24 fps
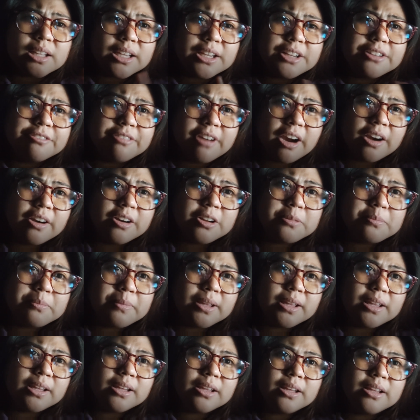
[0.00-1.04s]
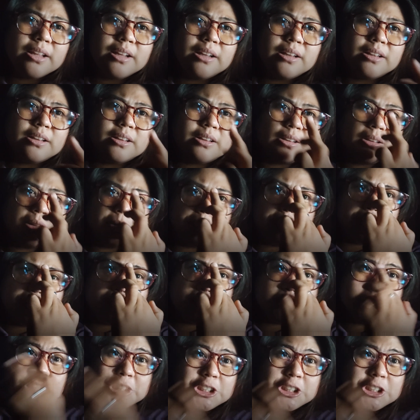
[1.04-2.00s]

environment, the busy